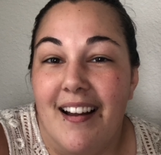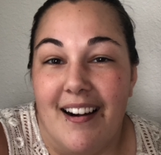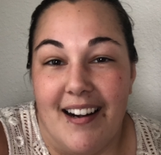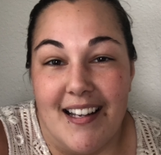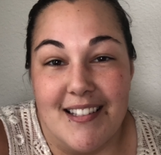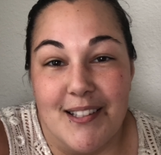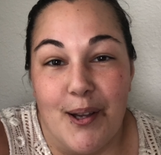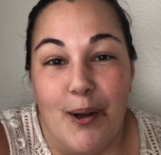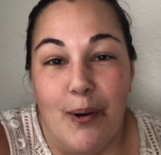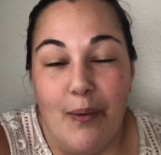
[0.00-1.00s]
All right,
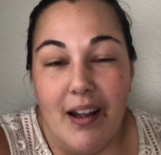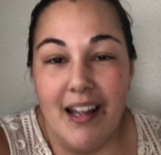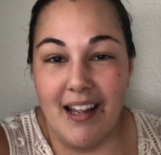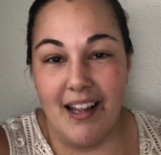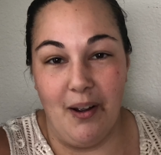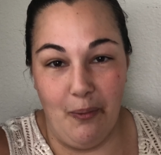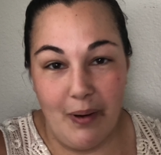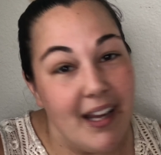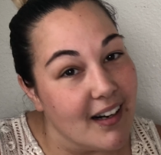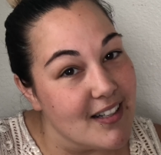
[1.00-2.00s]
so
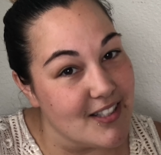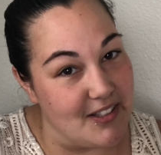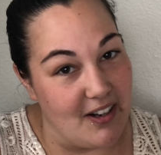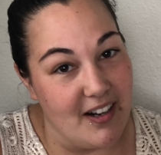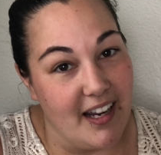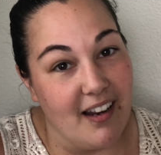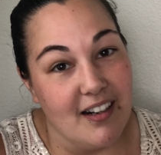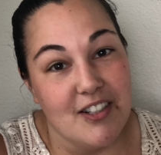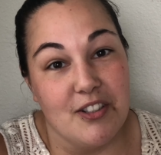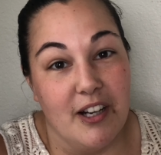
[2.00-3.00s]
we are starting
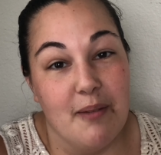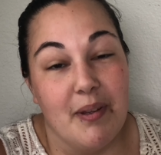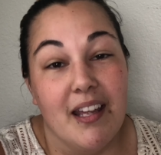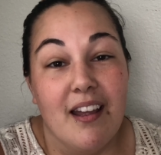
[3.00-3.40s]
our trip